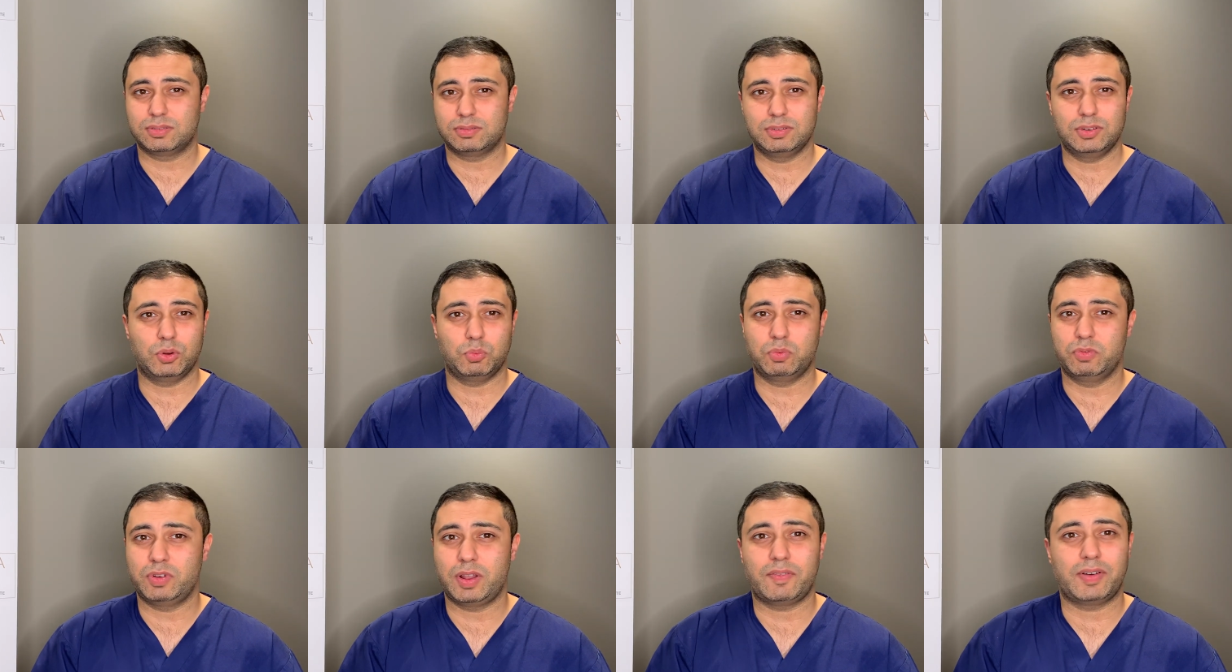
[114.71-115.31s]

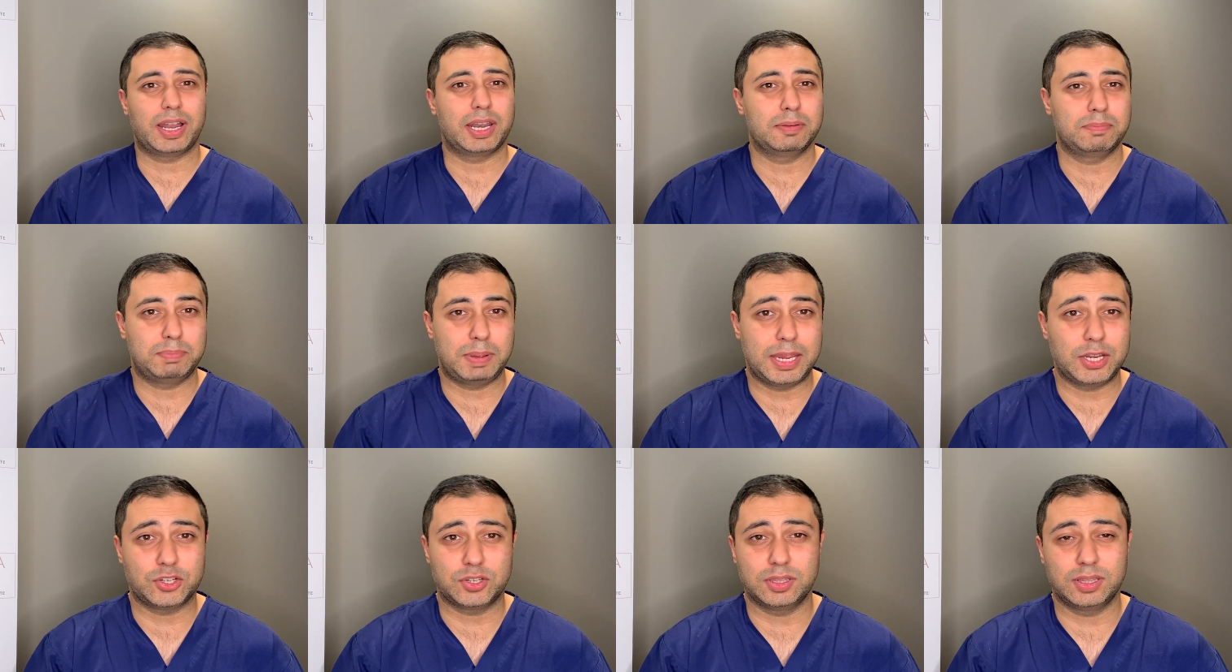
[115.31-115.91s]
We've never had a
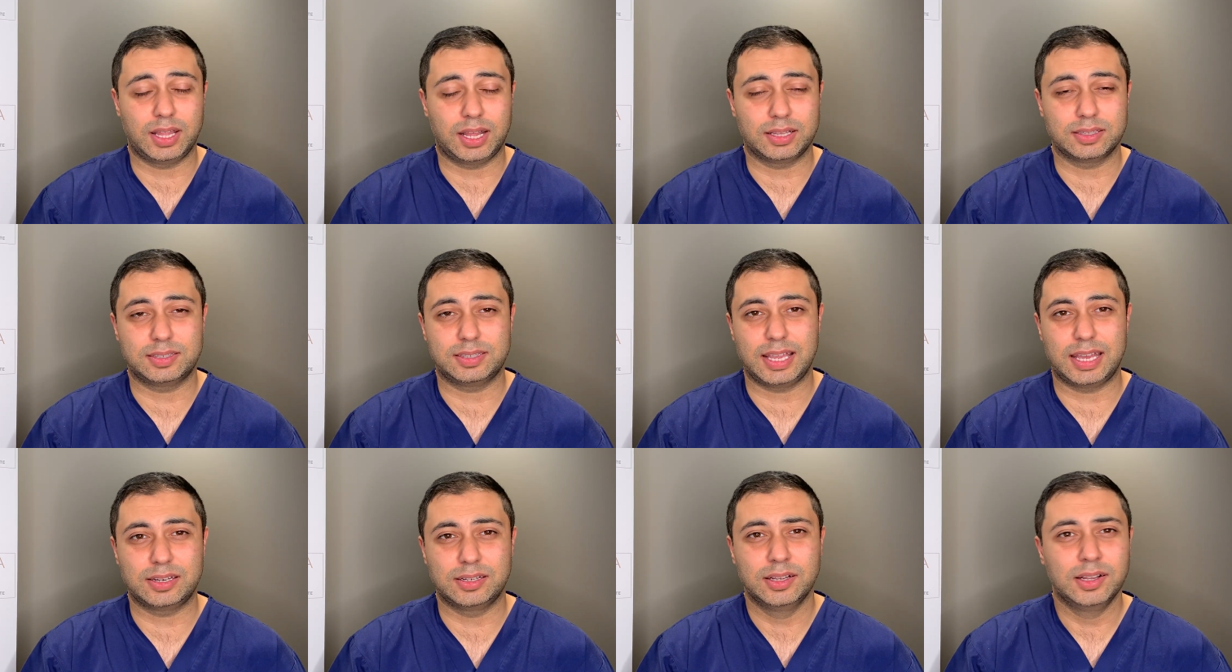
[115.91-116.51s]
patient that
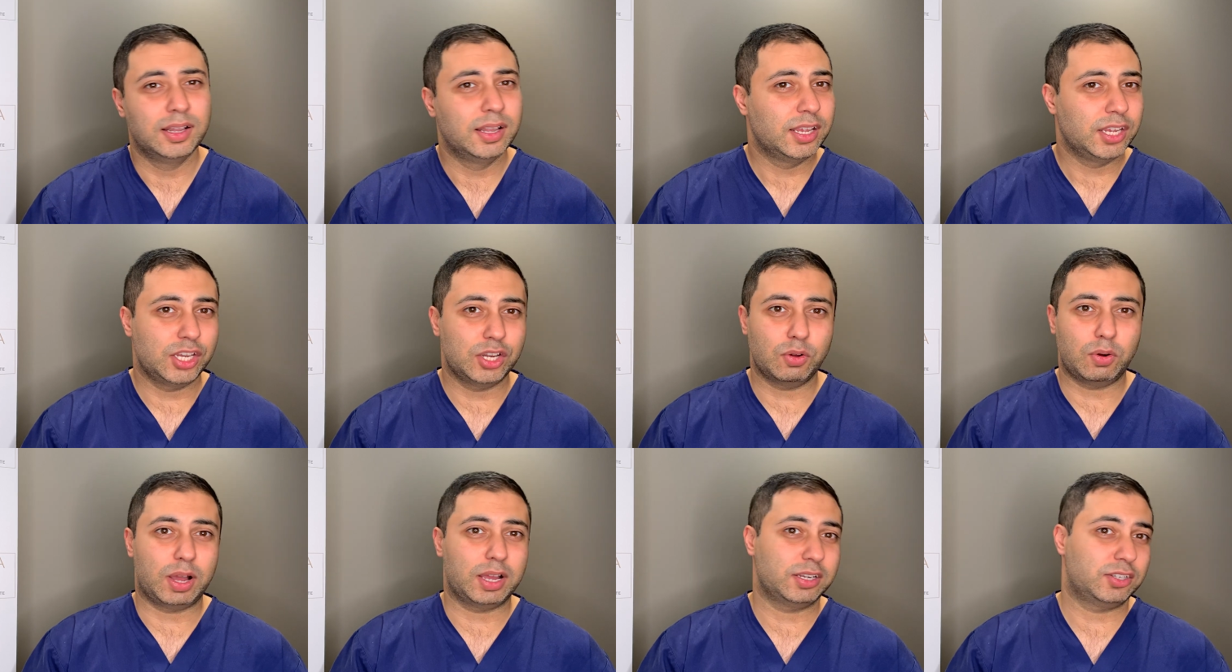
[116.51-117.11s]
said, you know
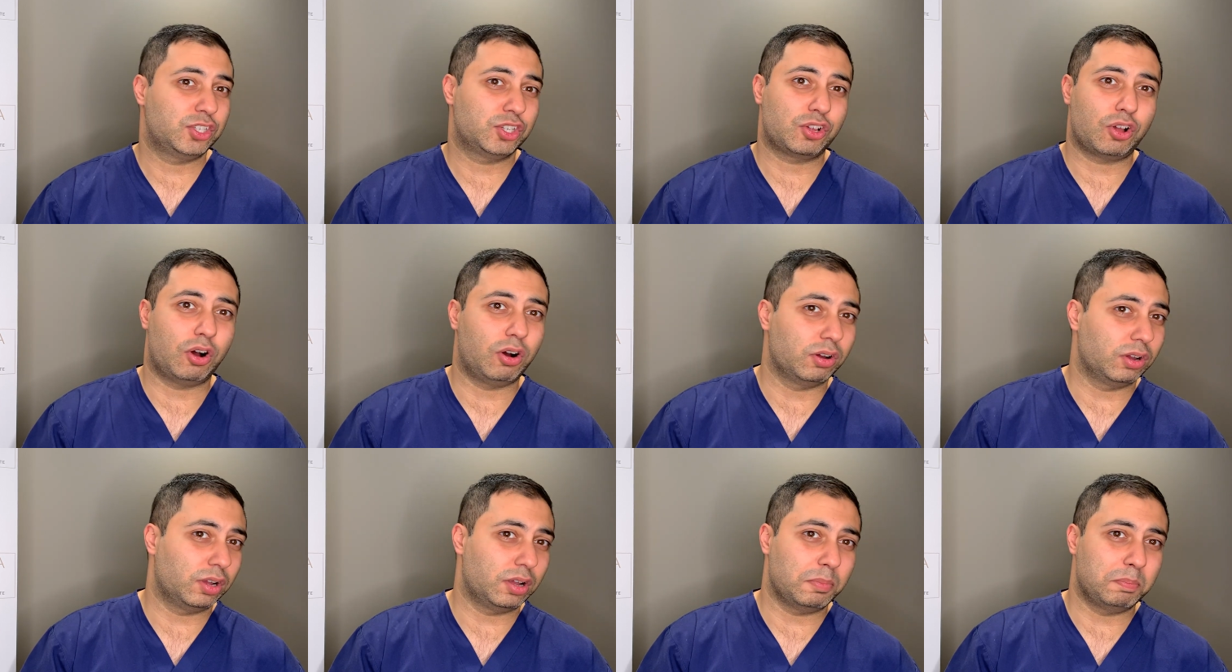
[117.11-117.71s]
what, I just
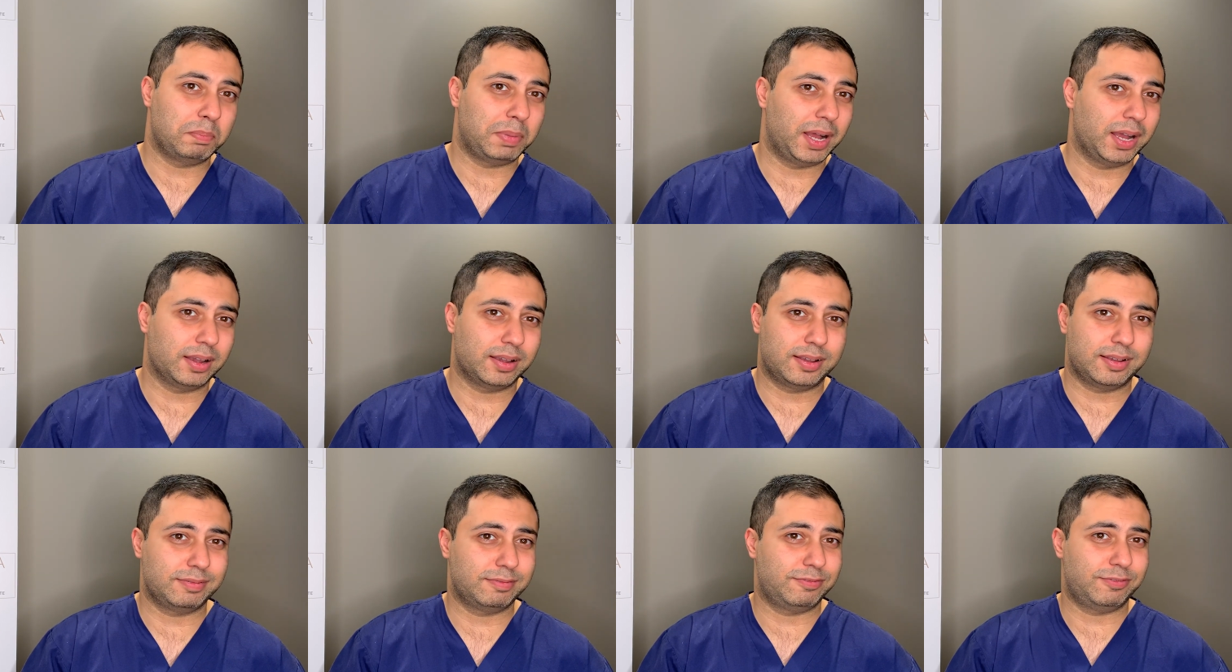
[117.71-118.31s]
can't come
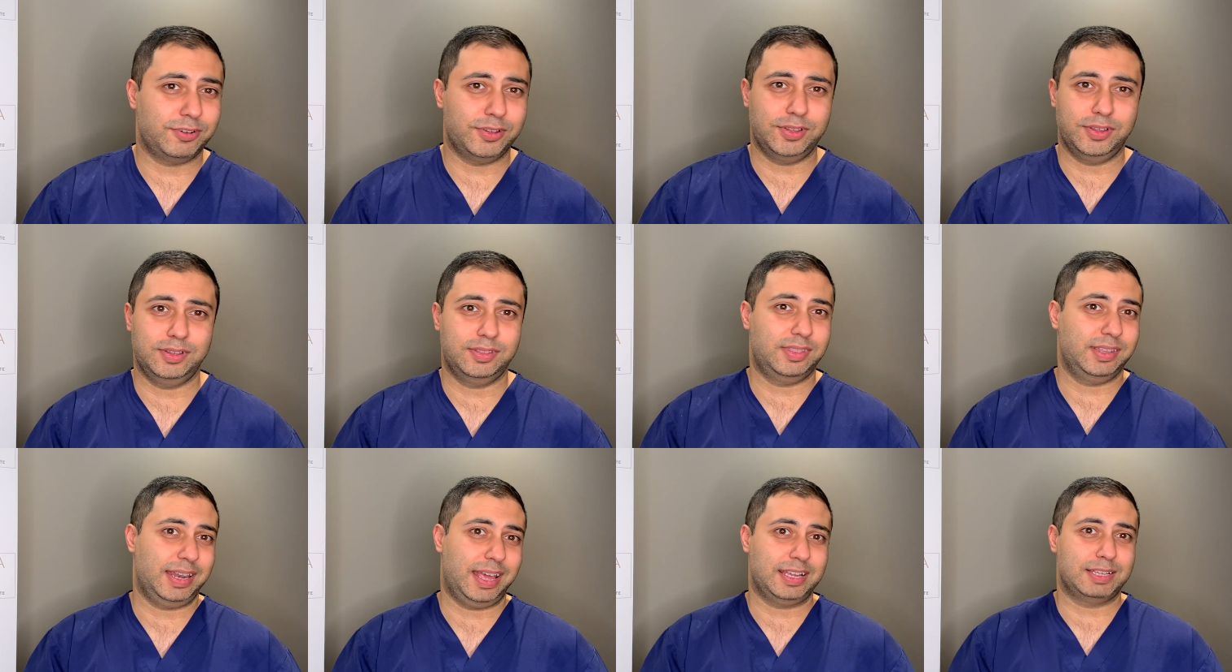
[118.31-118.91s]
back for the
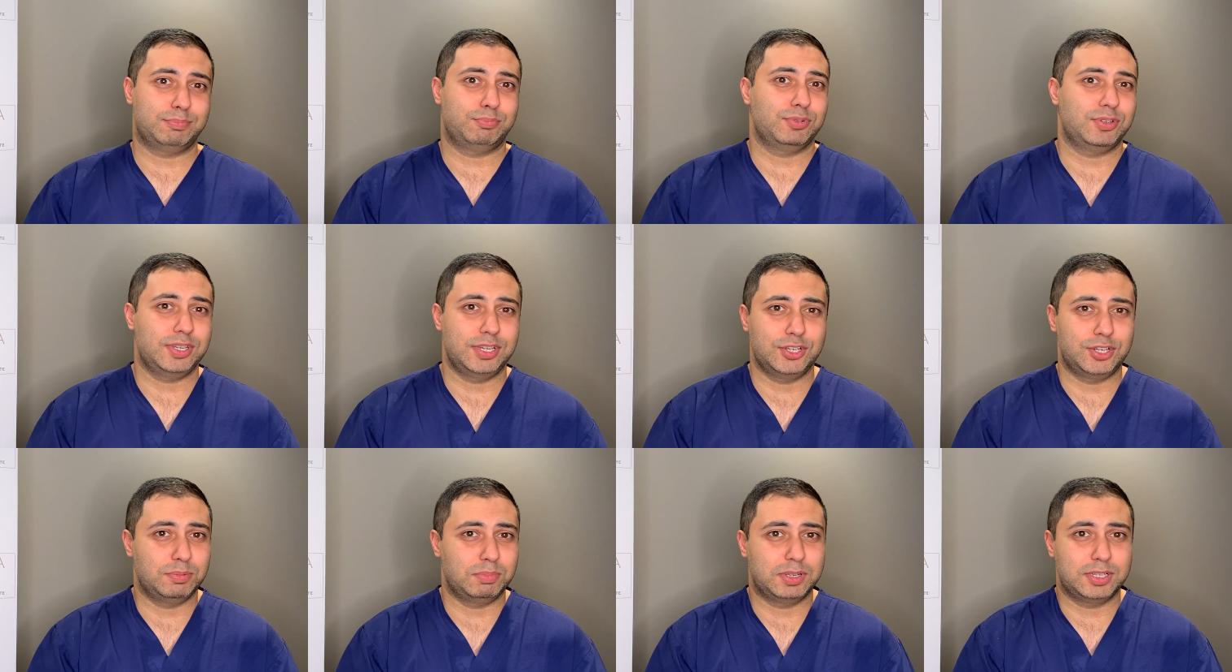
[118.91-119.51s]
next
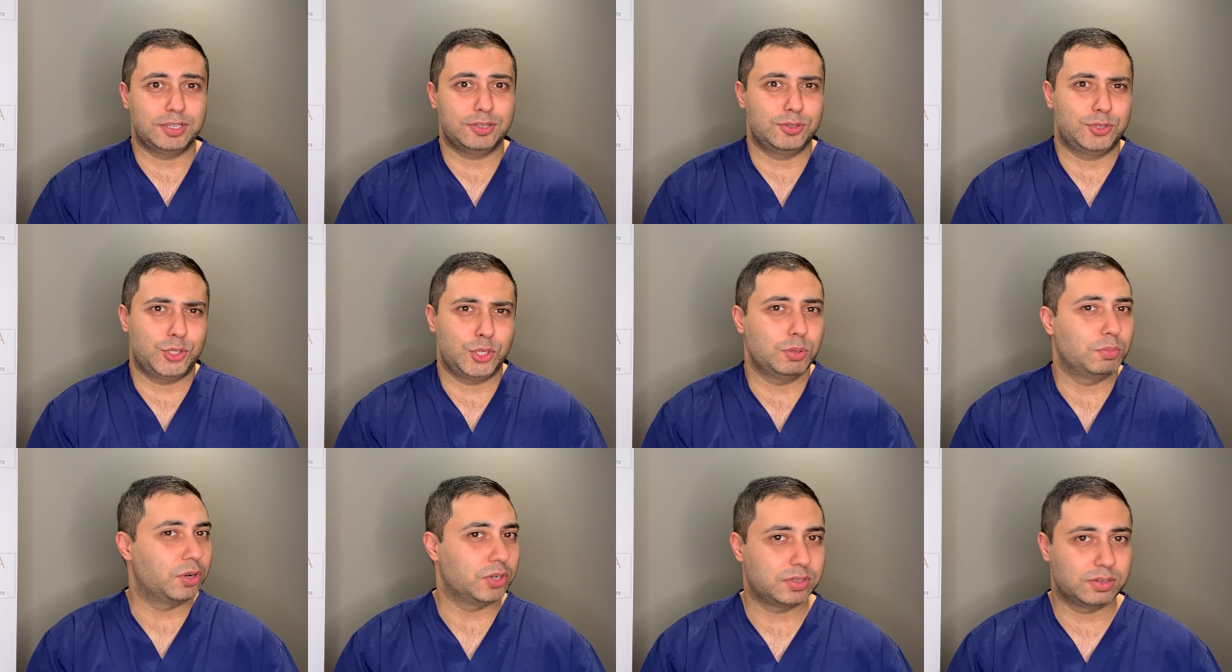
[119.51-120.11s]
procedure because it's too
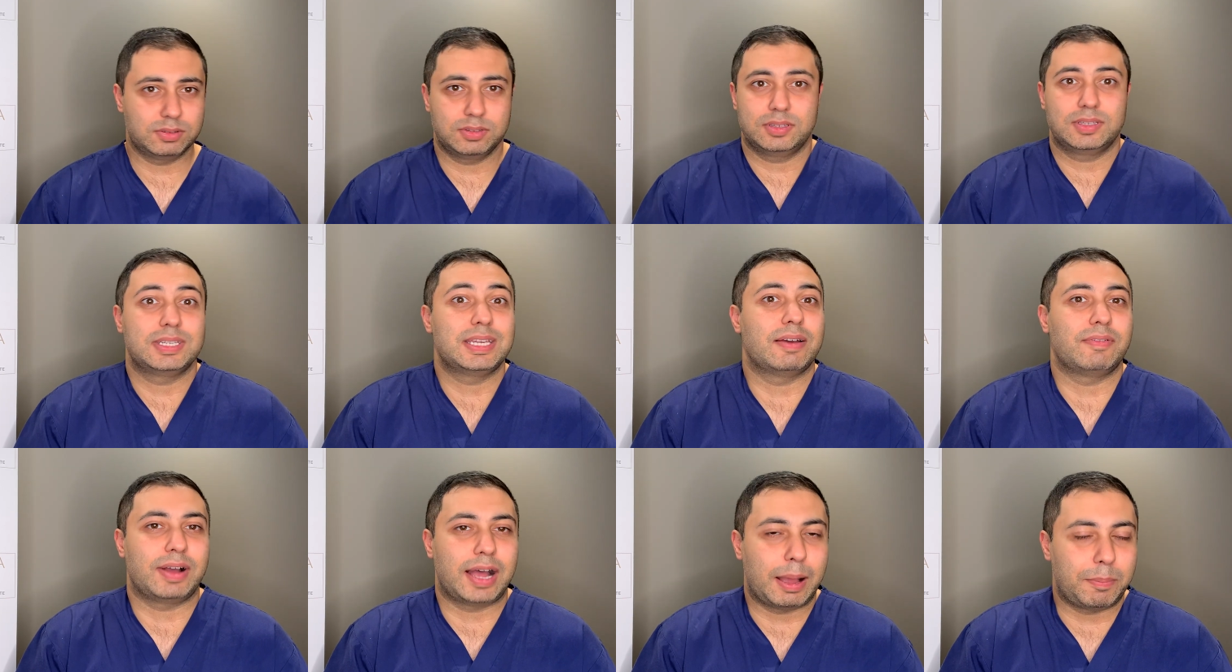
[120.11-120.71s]
much. It's
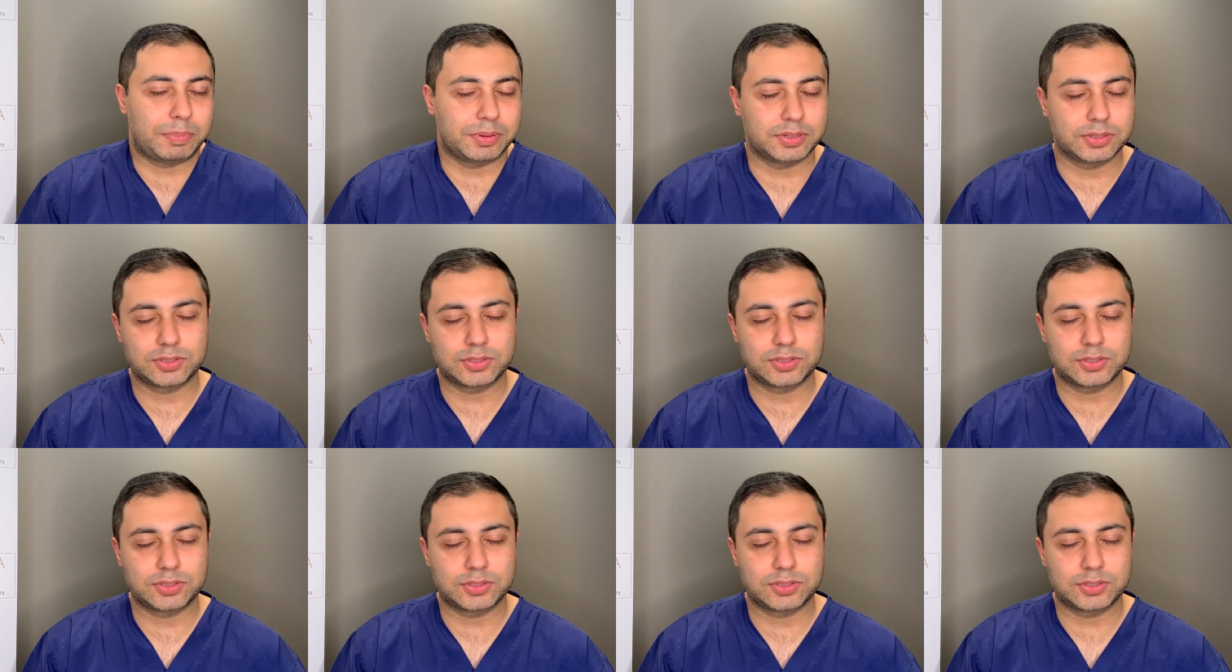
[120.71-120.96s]
never happened.